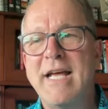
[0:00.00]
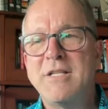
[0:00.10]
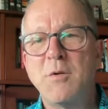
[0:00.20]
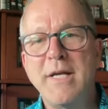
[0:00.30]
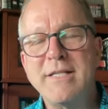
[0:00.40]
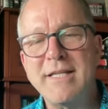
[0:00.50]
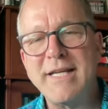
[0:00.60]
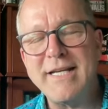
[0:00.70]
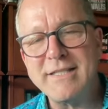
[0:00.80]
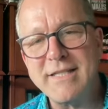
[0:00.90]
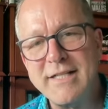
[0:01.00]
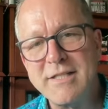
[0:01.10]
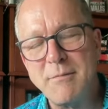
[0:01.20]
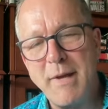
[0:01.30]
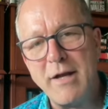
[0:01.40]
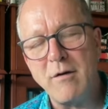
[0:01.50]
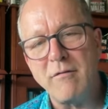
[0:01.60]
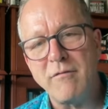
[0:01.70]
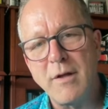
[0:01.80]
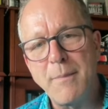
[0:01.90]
So it's a matter of,